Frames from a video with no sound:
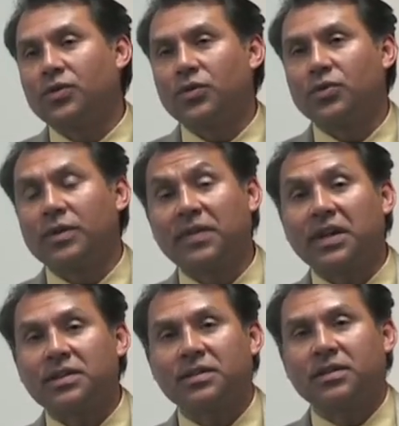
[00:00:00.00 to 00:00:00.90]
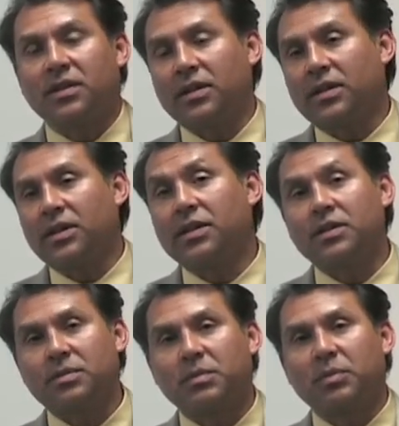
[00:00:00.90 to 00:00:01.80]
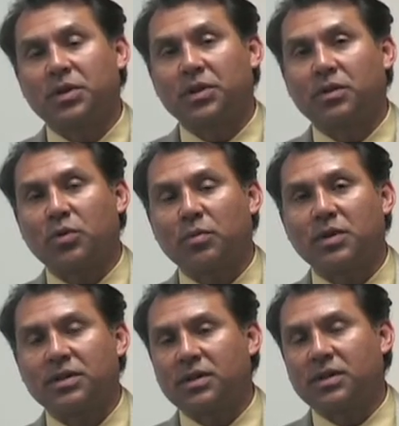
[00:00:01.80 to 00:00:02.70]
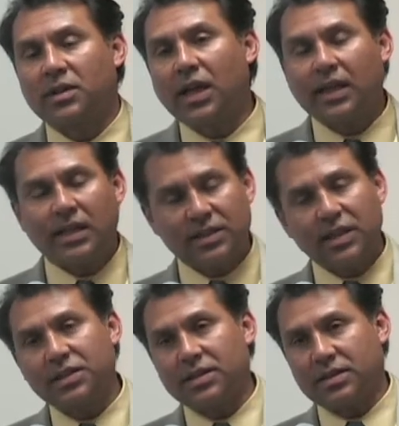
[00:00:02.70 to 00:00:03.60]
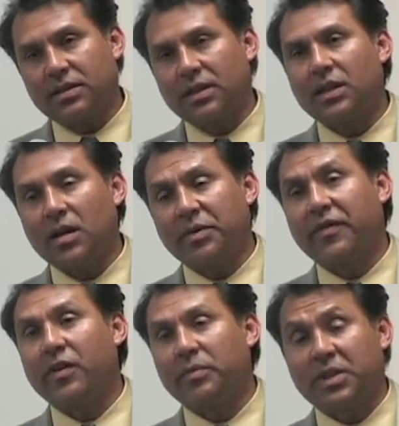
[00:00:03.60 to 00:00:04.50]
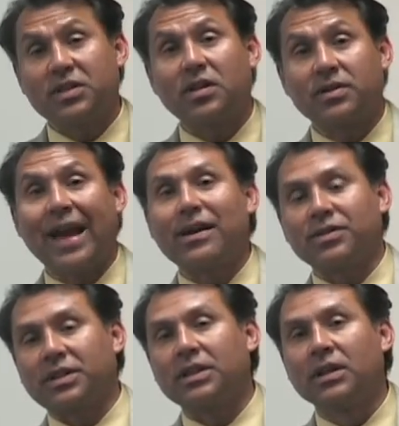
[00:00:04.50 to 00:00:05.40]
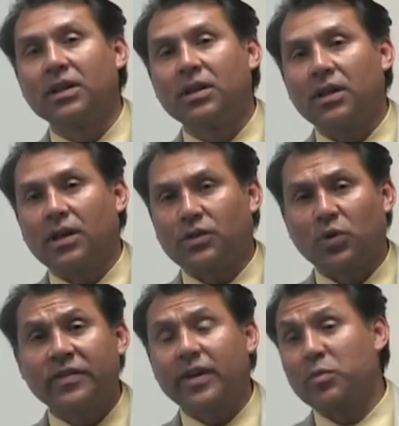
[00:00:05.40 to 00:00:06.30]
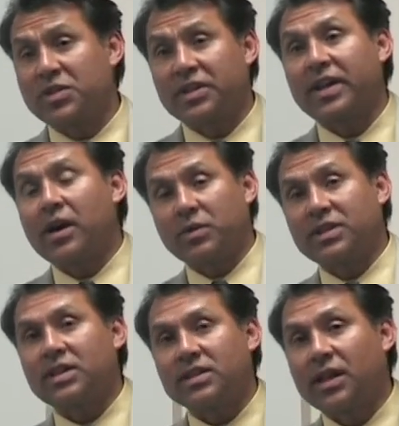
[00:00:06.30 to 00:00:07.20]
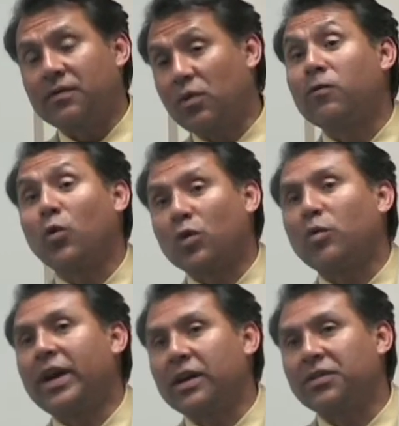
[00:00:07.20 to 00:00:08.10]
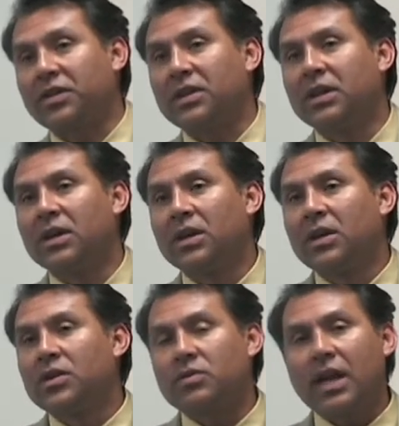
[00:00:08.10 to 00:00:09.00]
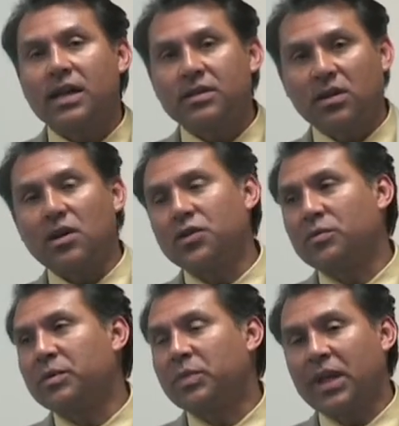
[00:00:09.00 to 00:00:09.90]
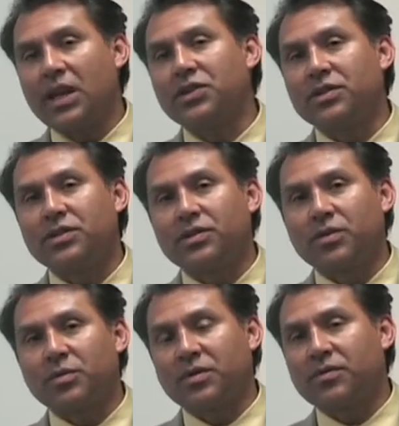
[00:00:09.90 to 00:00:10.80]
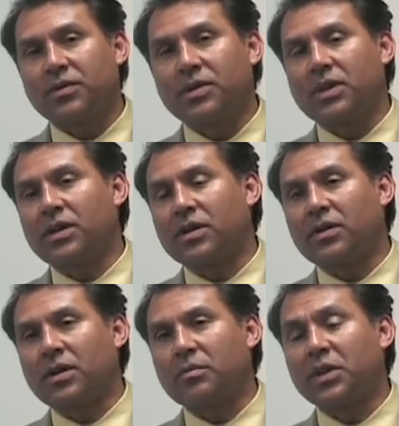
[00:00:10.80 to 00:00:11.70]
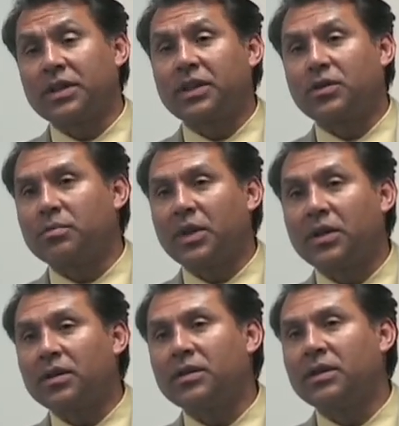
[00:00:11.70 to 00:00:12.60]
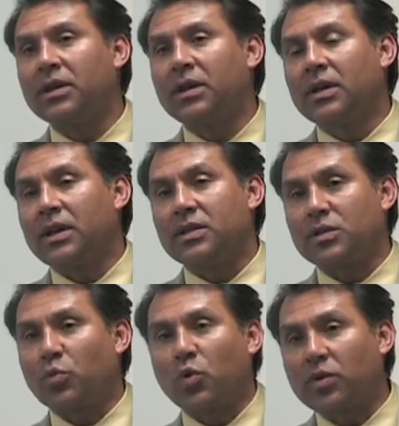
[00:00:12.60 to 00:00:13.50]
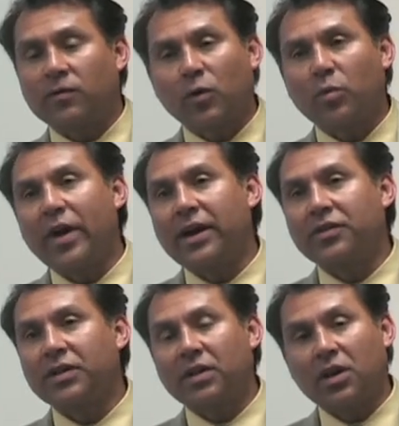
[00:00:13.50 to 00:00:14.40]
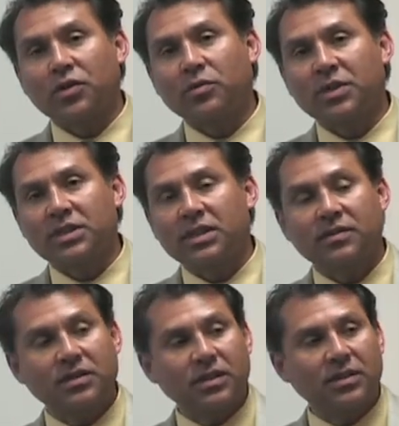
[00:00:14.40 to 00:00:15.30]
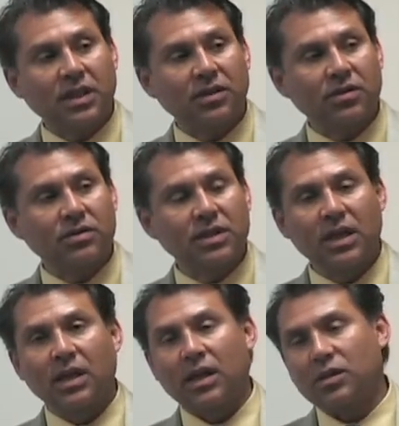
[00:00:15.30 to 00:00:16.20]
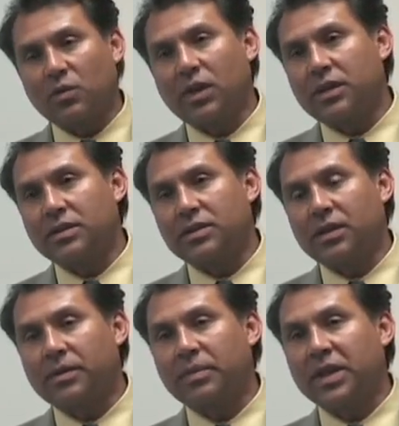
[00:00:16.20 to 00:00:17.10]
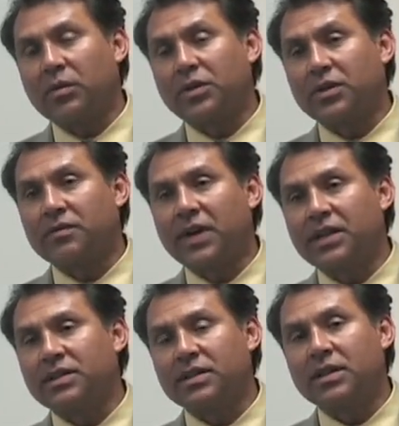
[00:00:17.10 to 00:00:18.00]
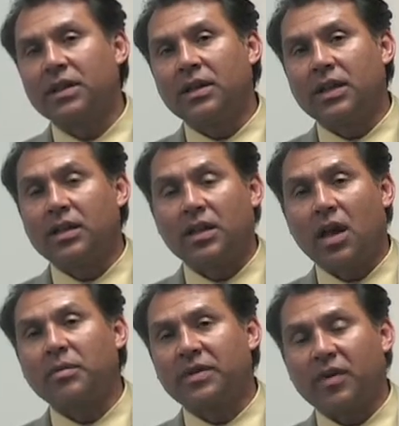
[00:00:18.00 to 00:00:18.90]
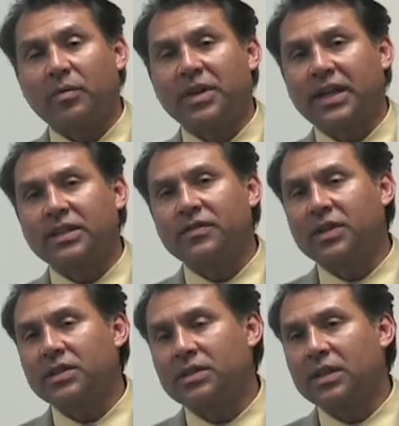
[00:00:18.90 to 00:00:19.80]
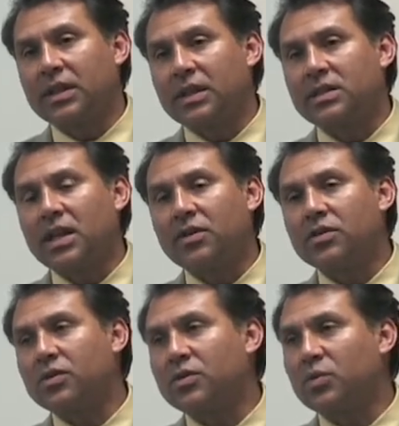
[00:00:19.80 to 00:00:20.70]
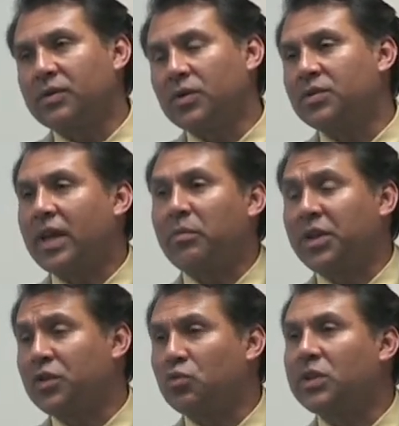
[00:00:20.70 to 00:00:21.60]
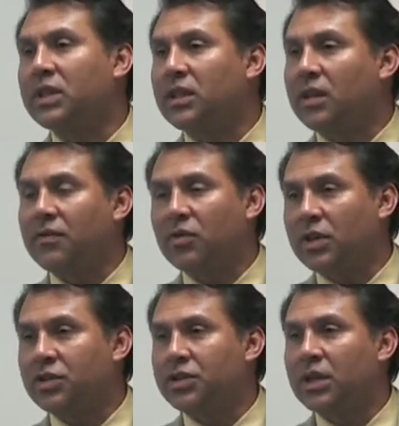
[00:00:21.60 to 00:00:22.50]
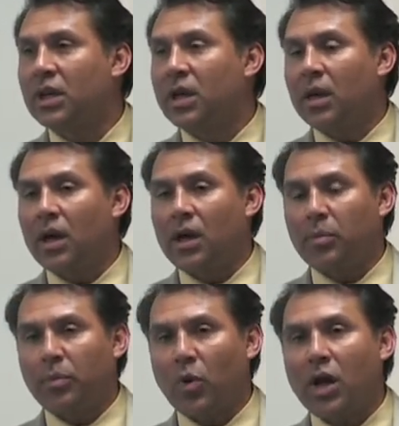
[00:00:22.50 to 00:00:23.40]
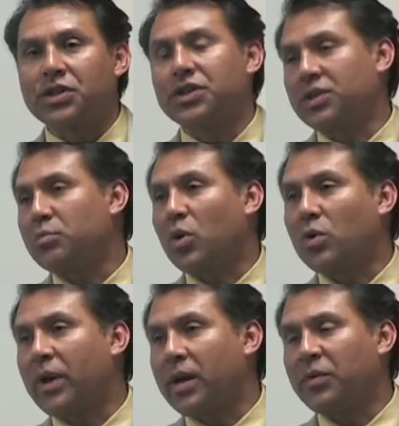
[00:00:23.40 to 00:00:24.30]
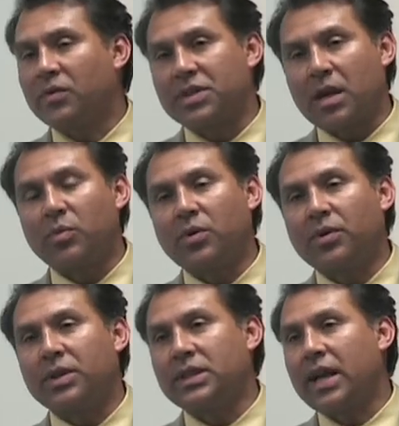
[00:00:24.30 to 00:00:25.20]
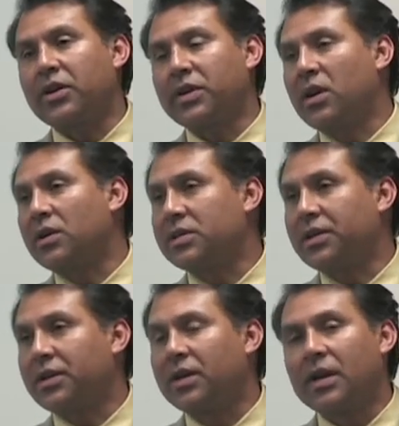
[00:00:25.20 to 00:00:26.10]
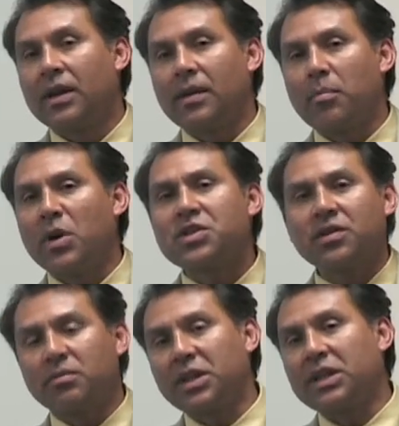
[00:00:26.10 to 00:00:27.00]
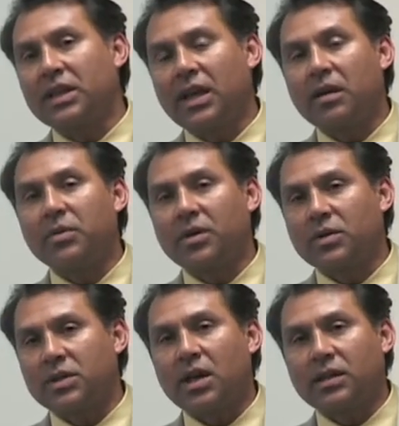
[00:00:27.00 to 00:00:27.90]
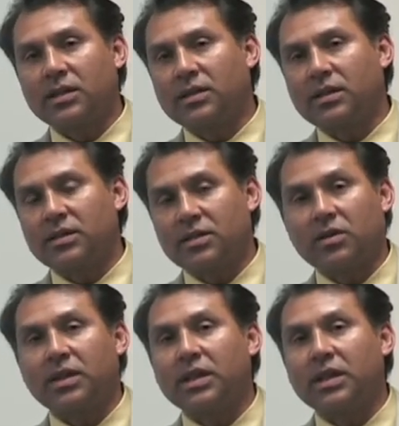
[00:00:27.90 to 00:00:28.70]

to invest uh, in this particular purpose. And, not, and, it's not just economic development, but it's also housing. 25% uh, of that was set aside for affordable housing. So it has long term implications in terms of the uh, ability to build and support affordable housing long term in the city of Santa Cruz, as well as uh, being able to invest in economic development activities. In Santa Cruz, we've used that money to really leverage uh, projects and programs. For example, the Tannery Arts Center. Much of the money that came there was not necessarily